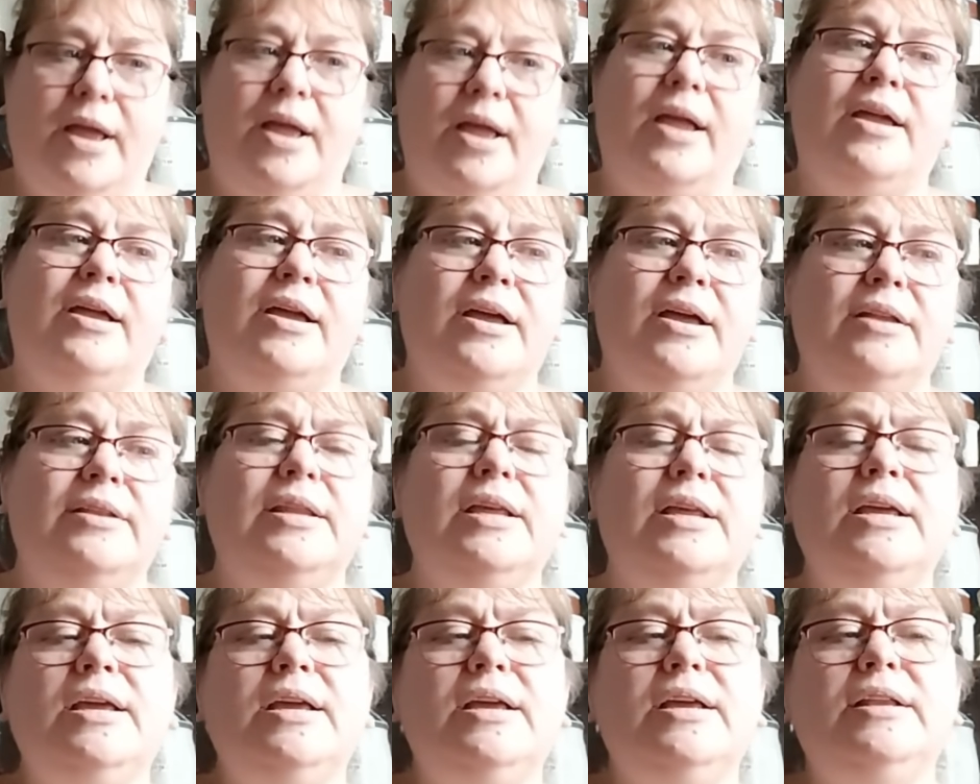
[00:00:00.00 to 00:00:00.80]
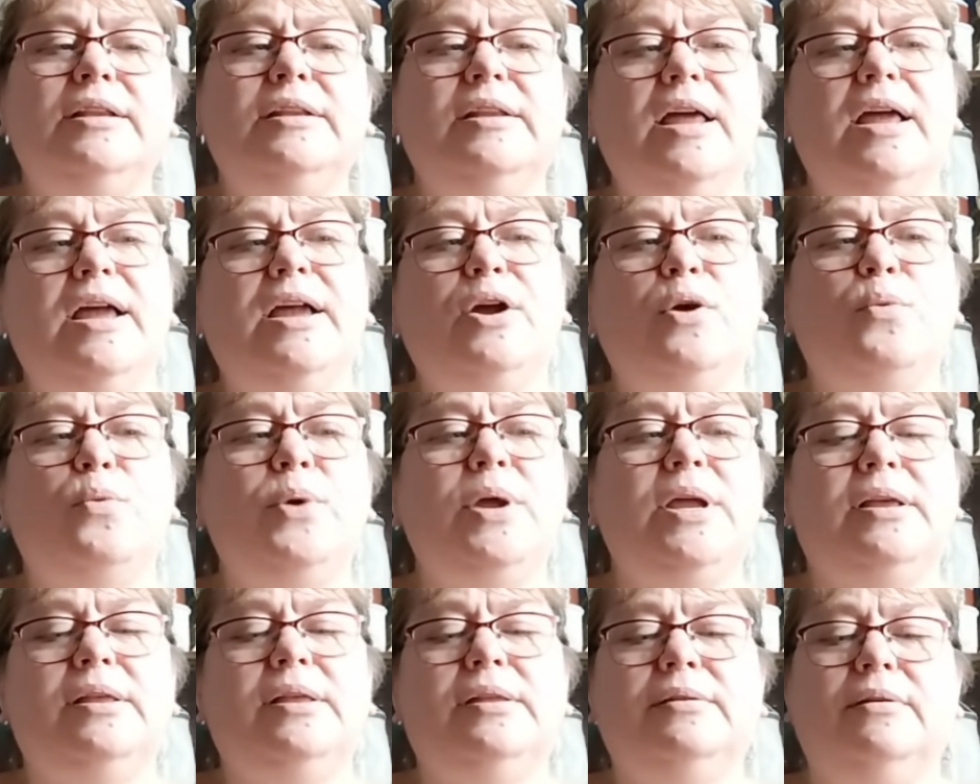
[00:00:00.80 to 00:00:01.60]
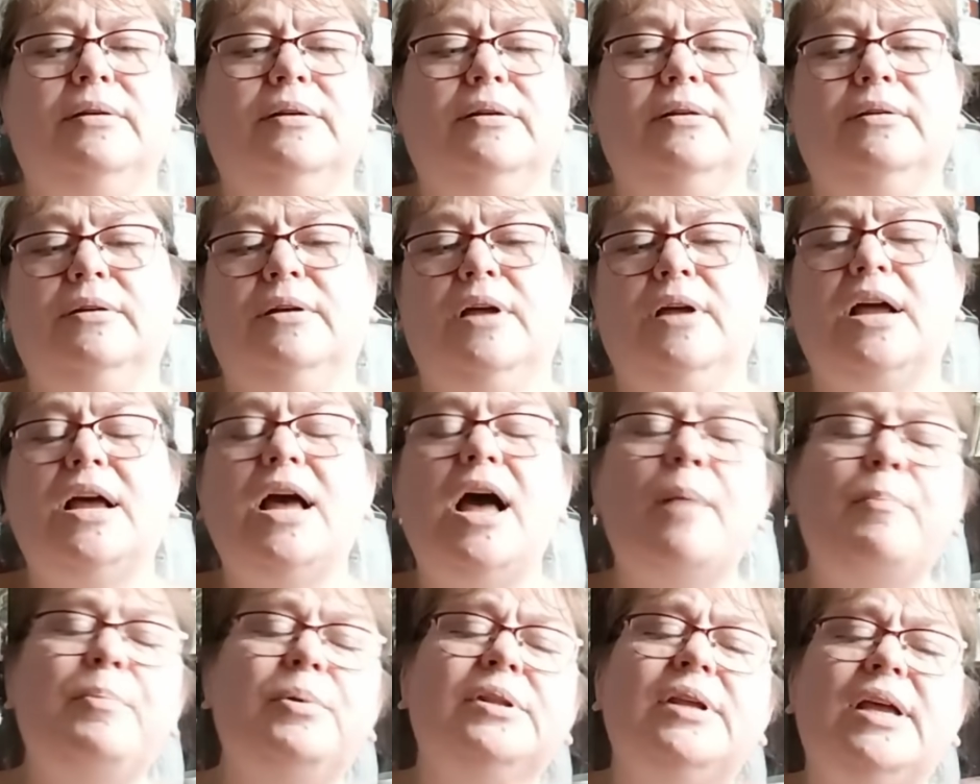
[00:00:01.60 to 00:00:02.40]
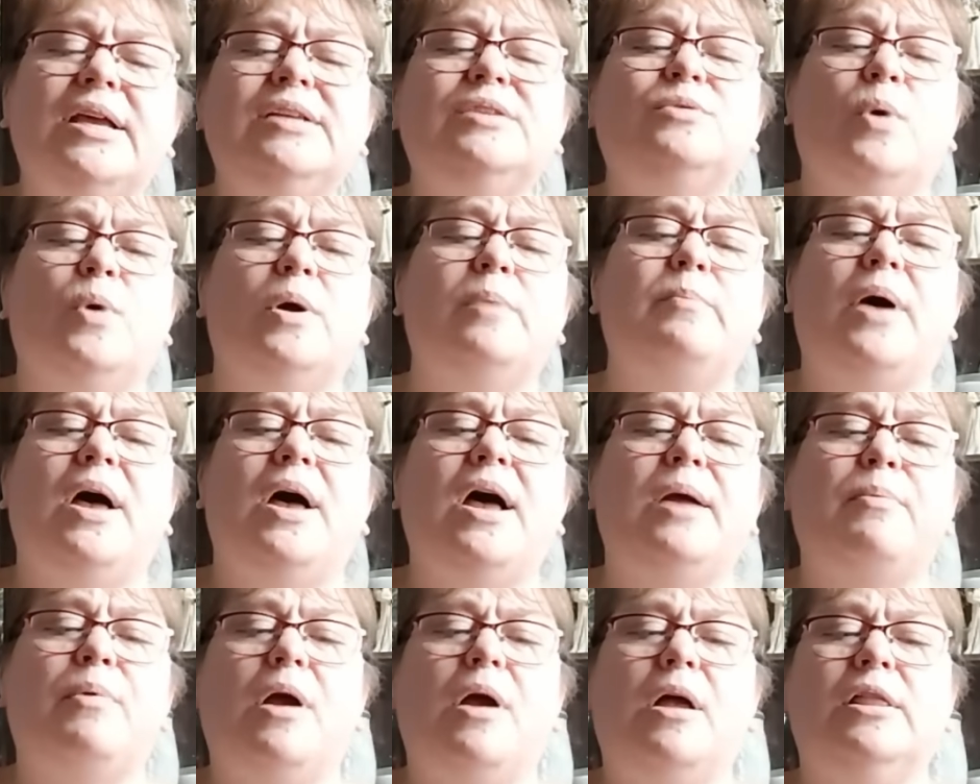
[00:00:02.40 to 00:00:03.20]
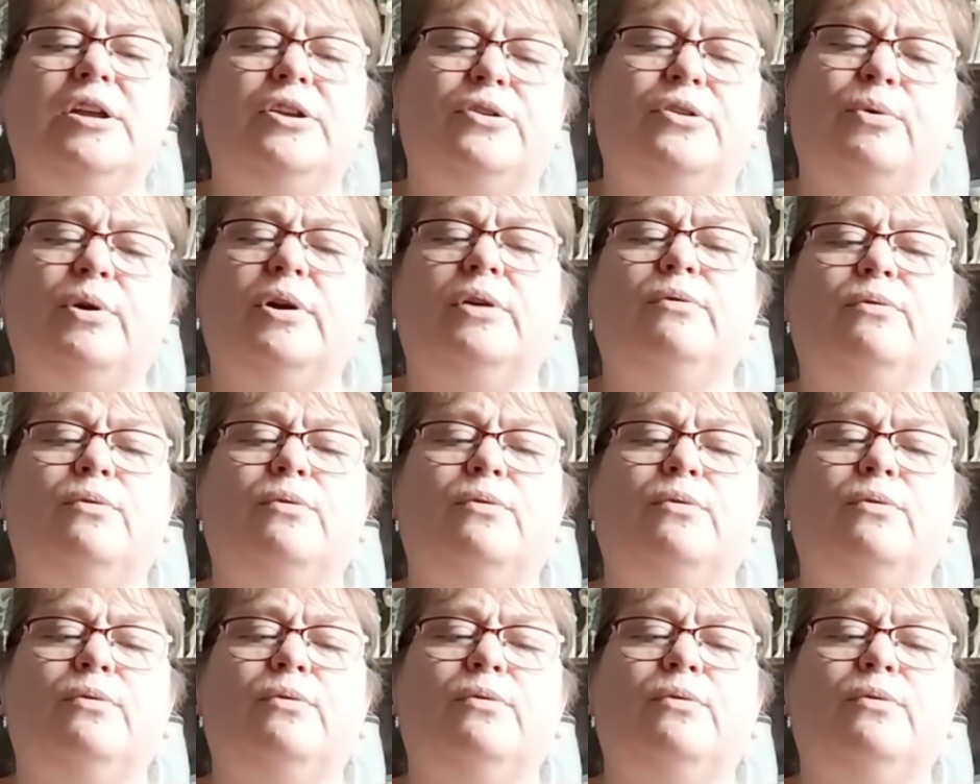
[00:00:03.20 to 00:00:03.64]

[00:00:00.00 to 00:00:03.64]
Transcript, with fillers: And then like a week, a couple days went by, probably three or